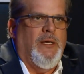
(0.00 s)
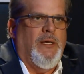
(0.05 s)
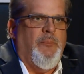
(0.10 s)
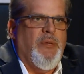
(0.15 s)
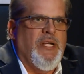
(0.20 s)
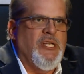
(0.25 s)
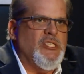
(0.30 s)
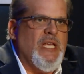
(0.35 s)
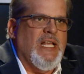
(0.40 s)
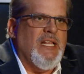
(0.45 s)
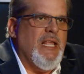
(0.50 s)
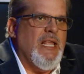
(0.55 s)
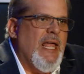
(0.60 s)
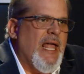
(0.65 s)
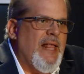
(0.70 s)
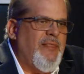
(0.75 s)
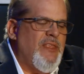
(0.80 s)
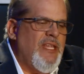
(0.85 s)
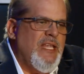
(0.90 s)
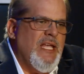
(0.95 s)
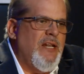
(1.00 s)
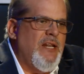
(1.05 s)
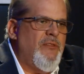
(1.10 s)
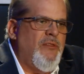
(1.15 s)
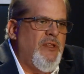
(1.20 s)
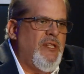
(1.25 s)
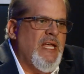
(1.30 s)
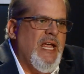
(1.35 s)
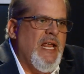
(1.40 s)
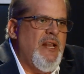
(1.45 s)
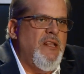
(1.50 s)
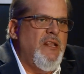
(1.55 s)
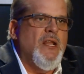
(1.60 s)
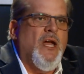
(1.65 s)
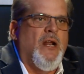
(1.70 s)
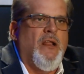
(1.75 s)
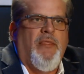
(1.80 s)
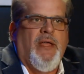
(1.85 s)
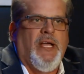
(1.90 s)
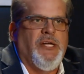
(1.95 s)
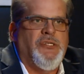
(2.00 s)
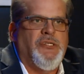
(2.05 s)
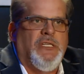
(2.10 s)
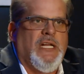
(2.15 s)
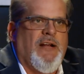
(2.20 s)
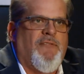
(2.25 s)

Because at, at the end of the day, none of that should